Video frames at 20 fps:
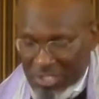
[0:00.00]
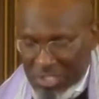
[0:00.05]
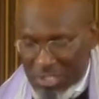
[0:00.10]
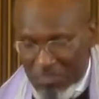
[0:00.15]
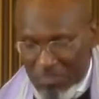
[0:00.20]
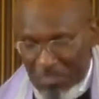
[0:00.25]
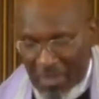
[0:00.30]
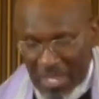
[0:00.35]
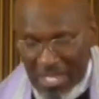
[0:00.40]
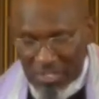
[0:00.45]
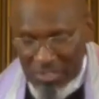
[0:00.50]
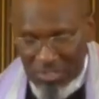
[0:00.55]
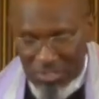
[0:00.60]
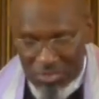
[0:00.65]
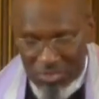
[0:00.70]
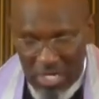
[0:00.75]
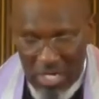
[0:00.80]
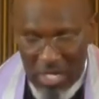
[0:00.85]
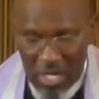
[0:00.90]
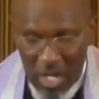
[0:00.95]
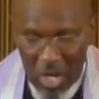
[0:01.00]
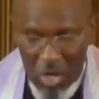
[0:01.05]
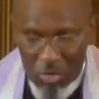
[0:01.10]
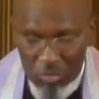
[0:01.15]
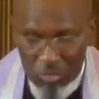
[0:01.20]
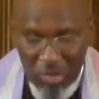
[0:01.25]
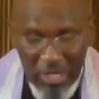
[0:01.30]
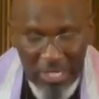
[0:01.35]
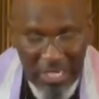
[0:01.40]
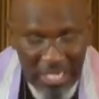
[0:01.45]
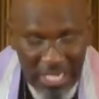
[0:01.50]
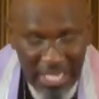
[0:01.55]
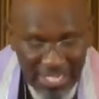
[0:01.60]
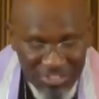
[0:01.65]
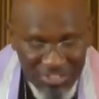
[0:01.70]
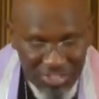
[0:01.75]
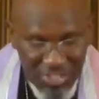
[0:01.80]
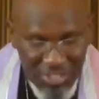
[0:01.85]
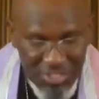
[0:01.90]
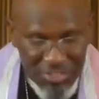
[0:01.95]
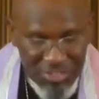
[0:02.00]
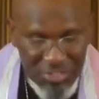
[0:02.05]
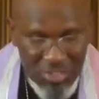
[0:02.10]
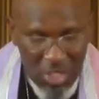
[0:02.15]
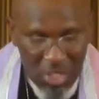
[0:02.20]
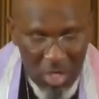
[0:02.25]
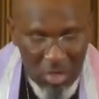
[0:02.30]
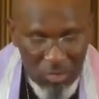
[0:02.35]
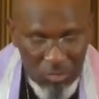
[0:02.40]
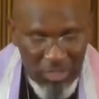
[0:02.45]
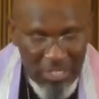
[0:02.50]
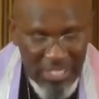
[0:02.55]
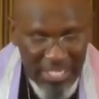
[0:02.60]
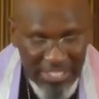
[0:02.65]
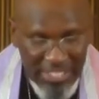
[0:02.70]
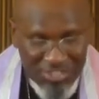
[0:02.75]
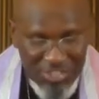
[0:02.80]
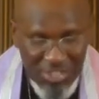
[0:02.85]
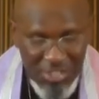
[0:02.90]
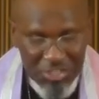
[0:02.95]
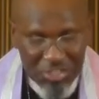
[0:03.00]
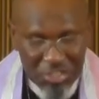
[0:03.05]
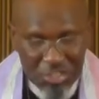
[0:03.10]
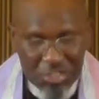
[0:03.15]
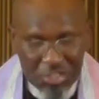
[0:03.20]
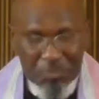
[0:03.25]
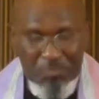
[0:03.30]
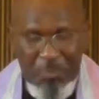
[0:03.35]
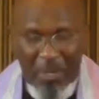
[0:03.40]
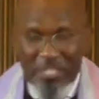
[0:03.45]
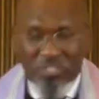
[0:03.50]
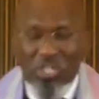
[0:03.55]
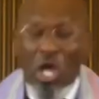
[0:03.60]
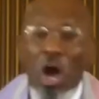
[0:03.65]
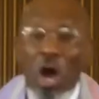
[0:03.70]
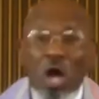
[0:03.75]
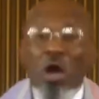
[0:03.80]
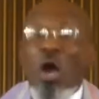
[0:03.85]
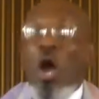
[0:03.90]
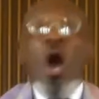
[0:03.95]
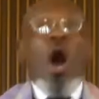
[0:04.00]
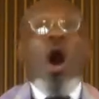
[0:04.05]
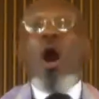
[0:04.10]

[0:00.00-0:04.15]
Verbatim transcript: space, uh, religious, religious space. All,